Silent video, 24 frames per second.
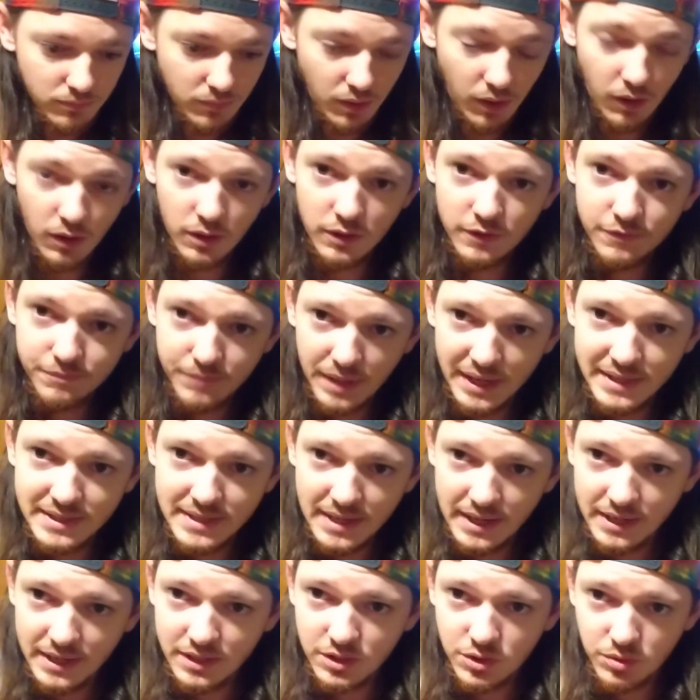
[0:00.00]
All of my
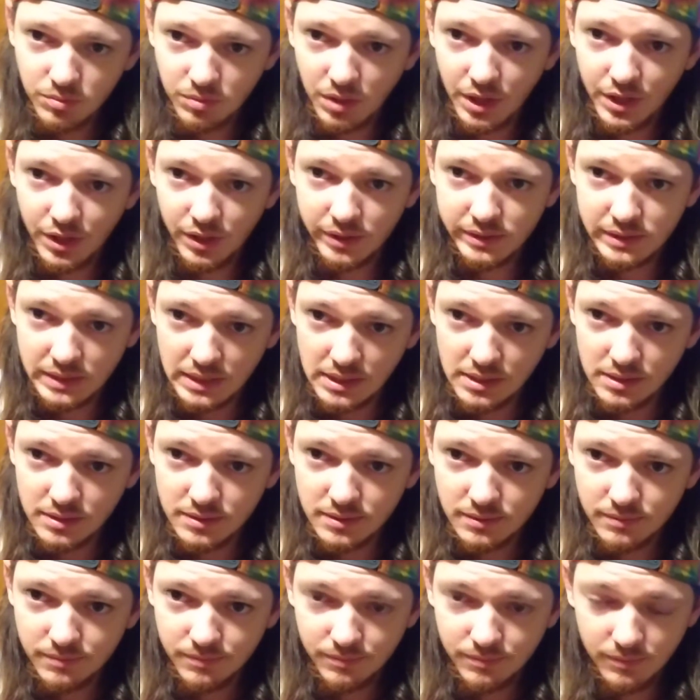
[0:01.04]
tanks run on
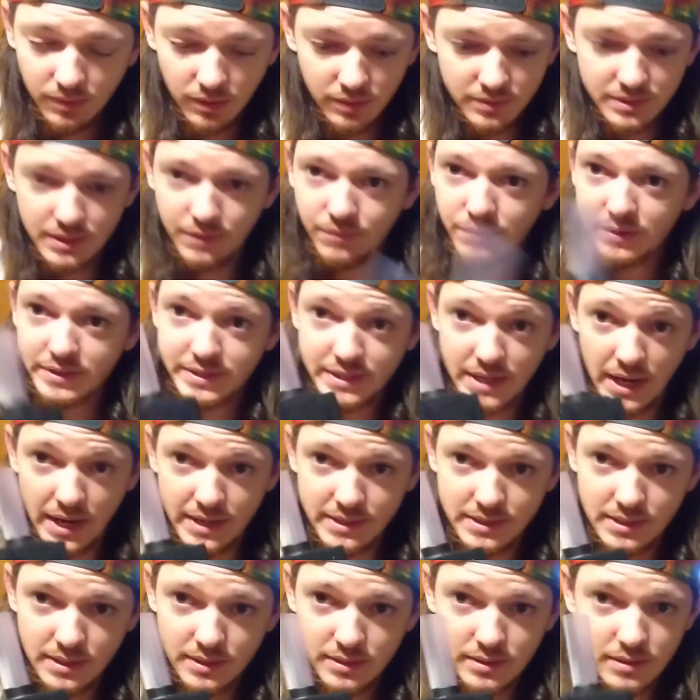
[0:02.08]
these. Different
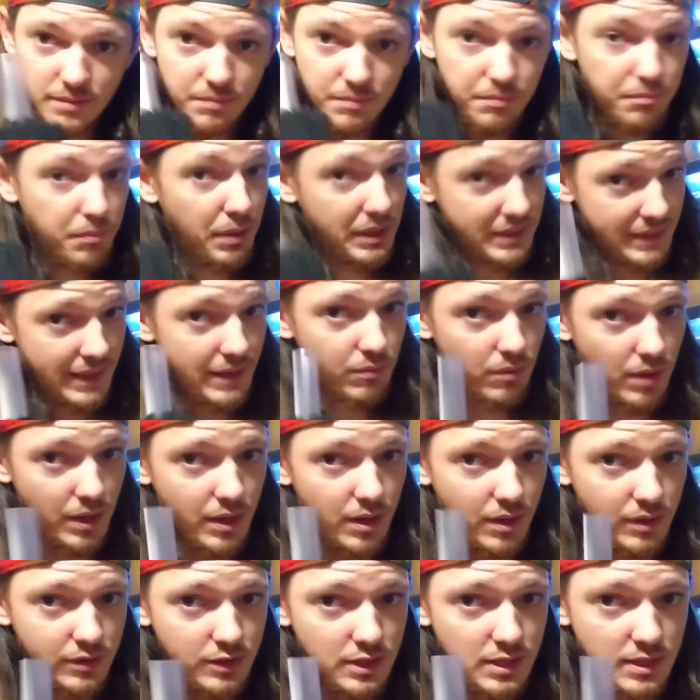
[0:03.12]
sizes, but they run
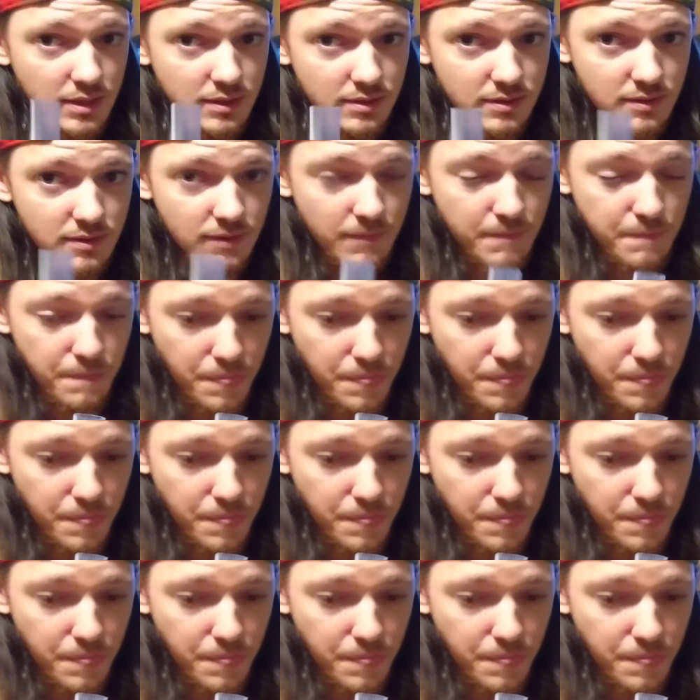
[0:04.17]
on these.